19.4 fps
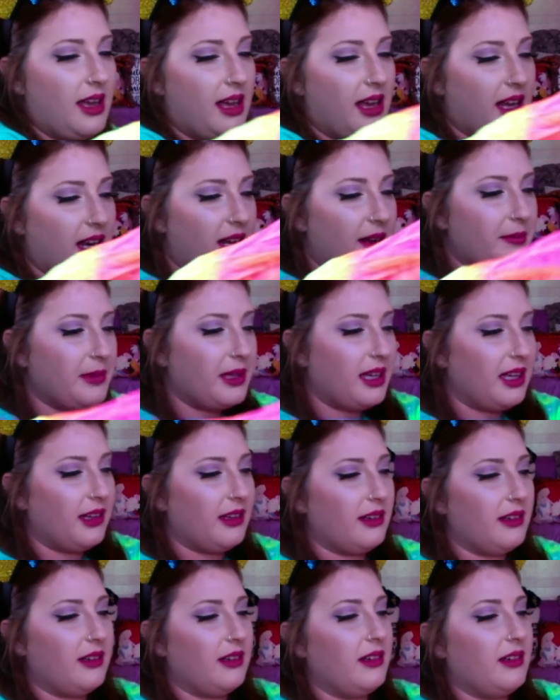And I'm
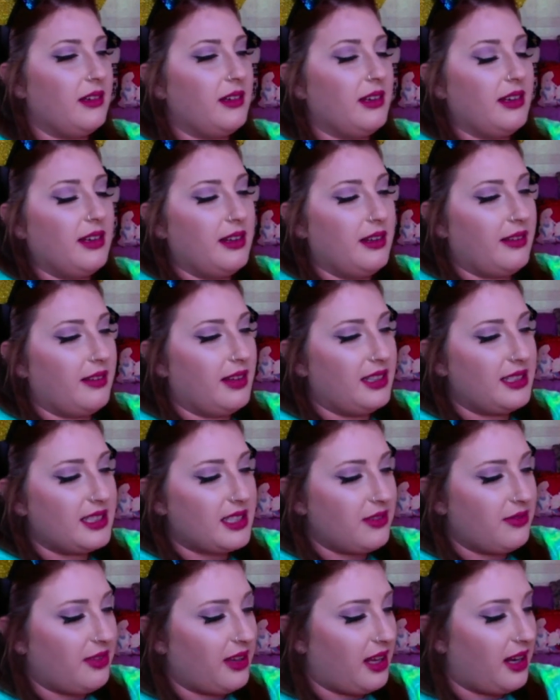getting this
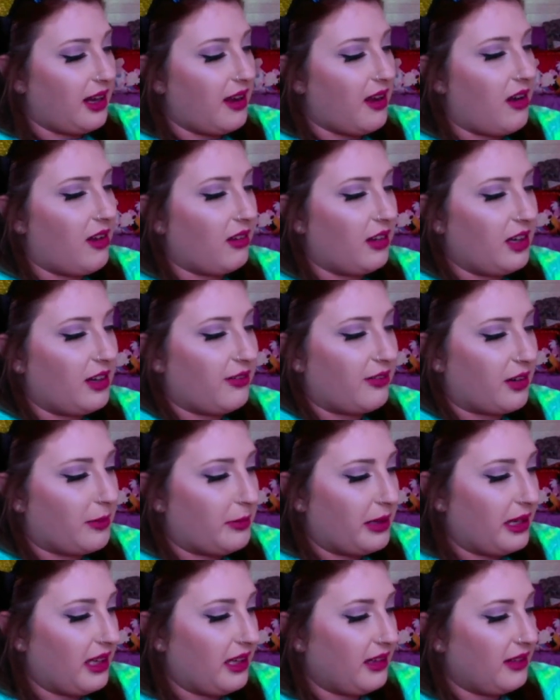confetti all over
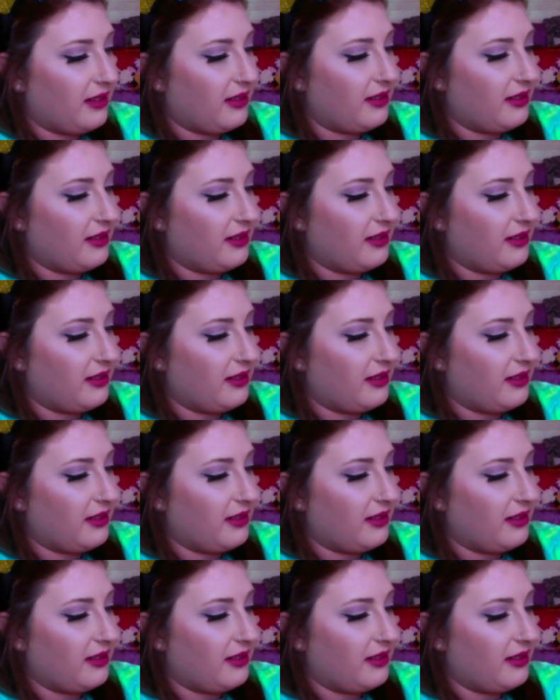me.